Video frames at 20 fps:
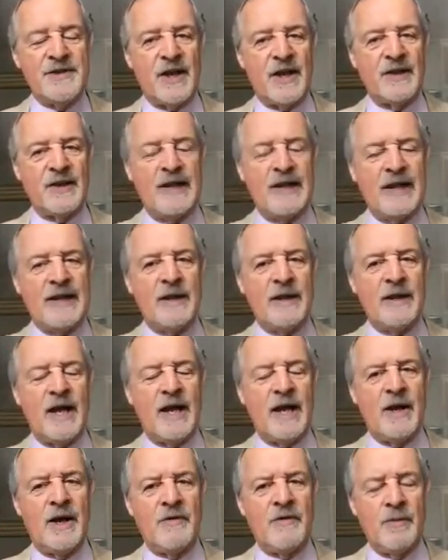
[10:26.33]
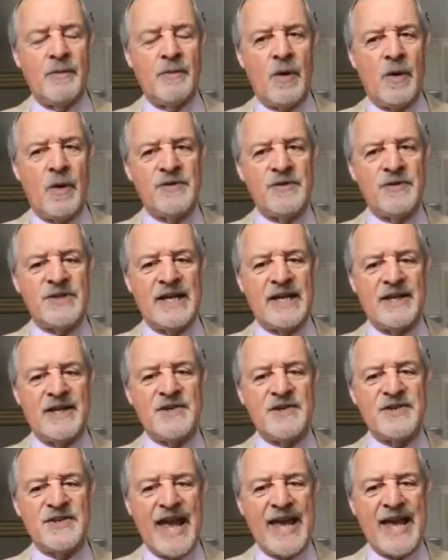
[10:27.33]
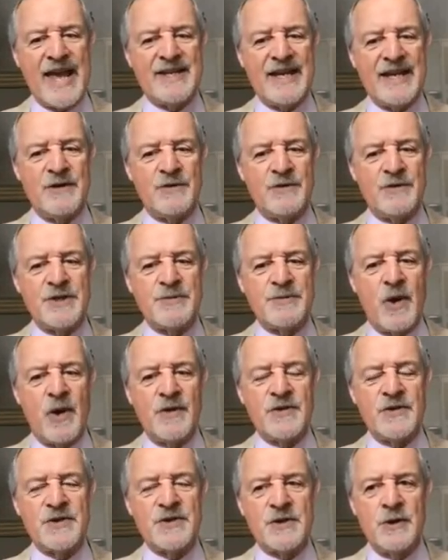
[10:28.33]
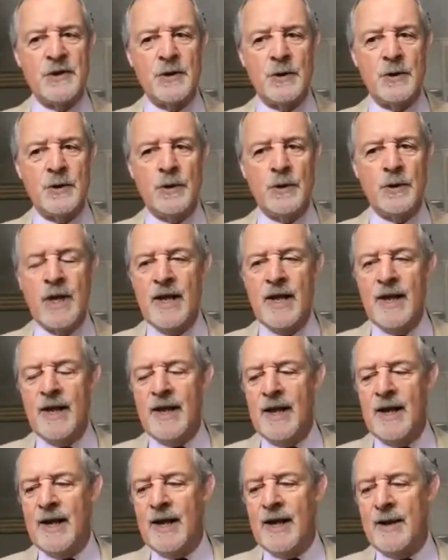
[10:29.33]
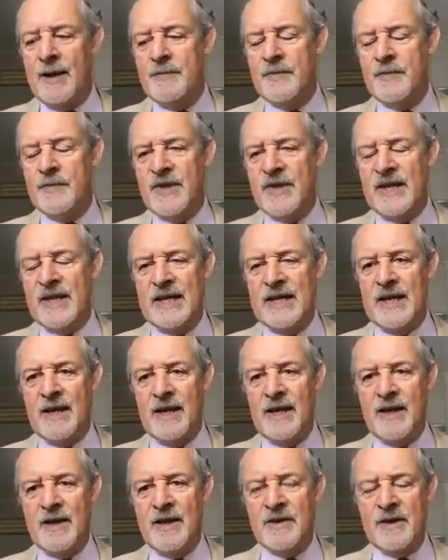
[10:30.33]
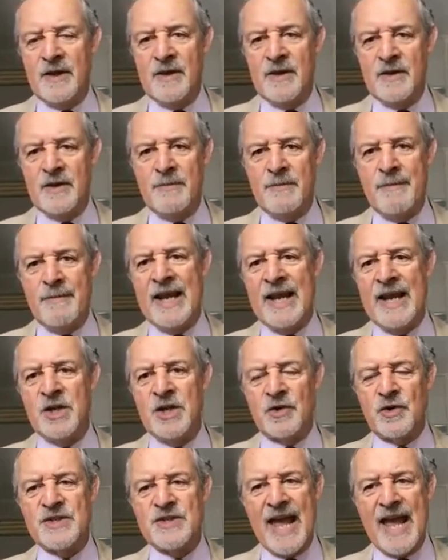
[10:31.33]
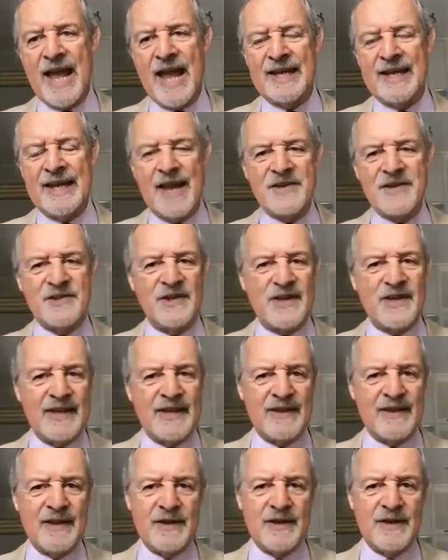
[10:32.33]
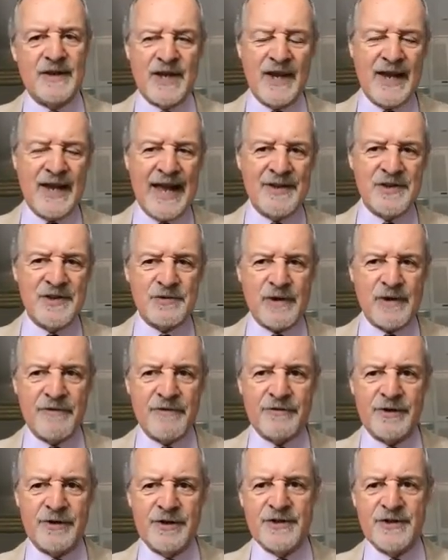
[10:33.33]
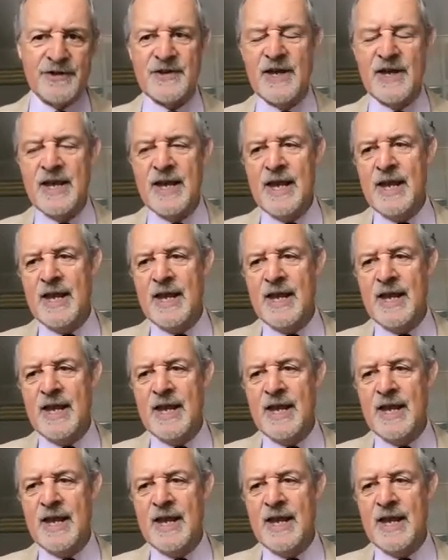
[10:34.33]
and certainly uh, from what we've seen said in response to um, the, uh, the, the major attack yesterday that uh, Hans referenced,